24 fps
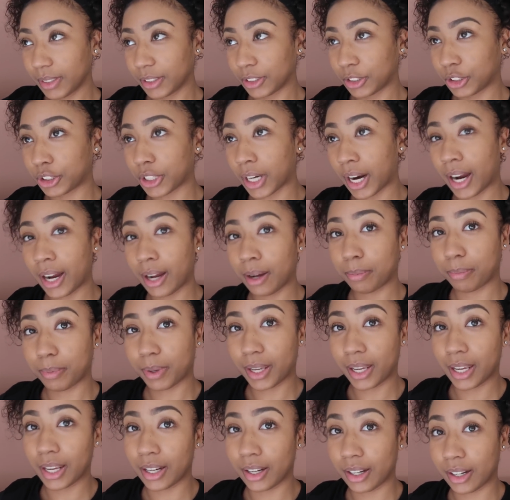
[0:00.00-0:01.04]
shop
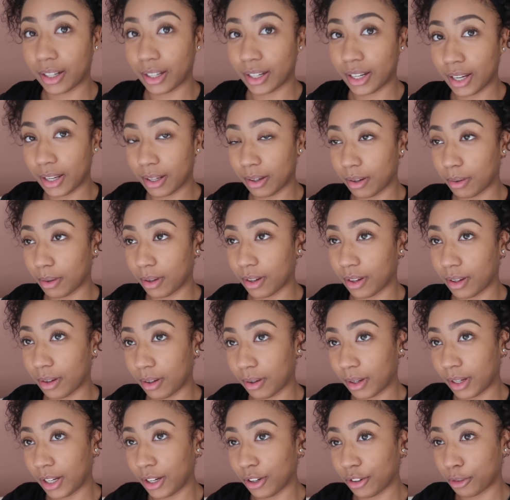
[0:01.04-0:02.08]
and get
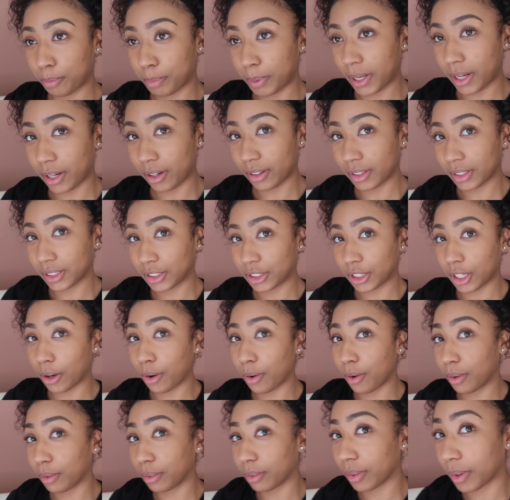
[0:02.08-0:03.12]
ears pierced.
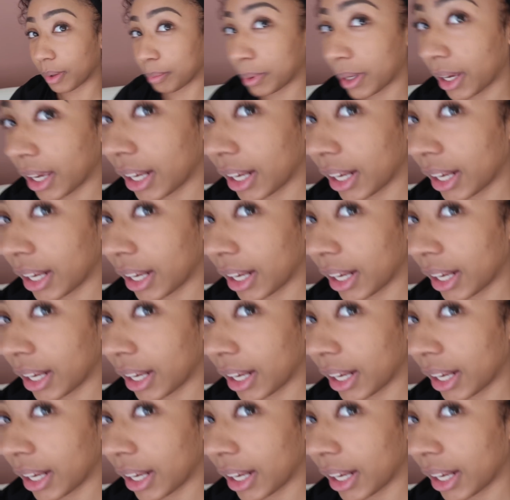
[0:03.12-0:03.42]
So I'm